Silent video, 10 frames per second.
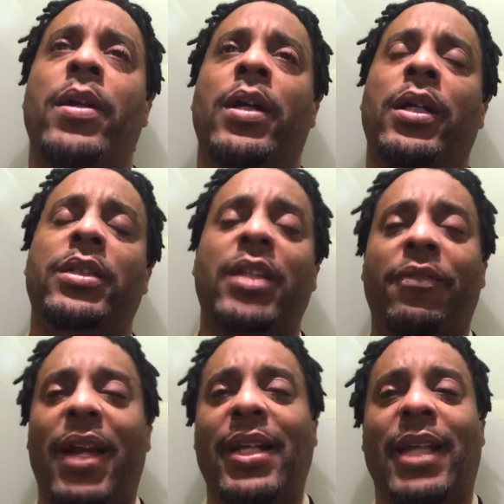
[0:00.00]
stuff
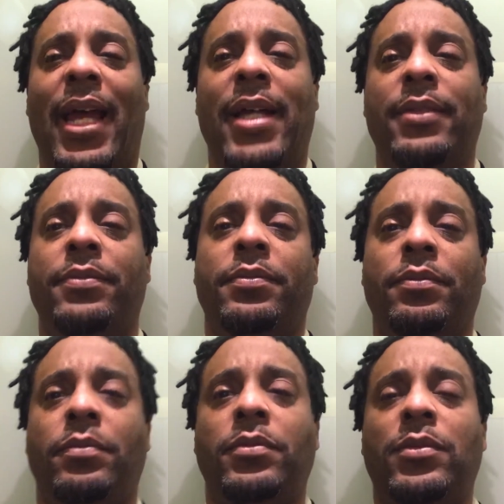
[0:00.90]
like that.
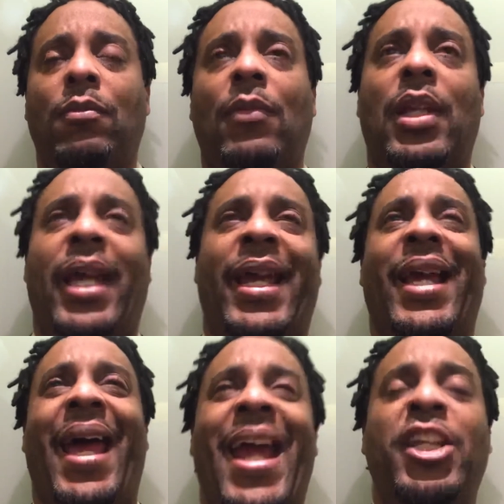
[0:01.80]

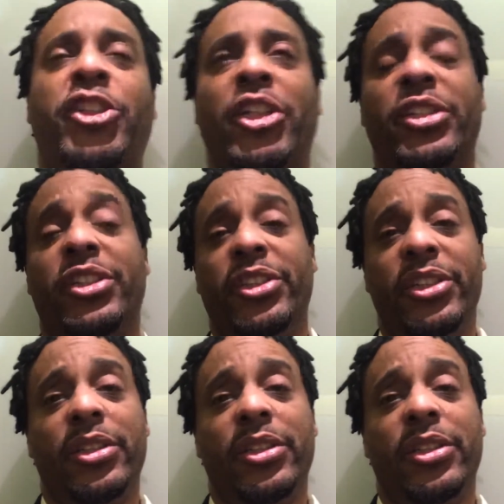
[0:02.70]
anxious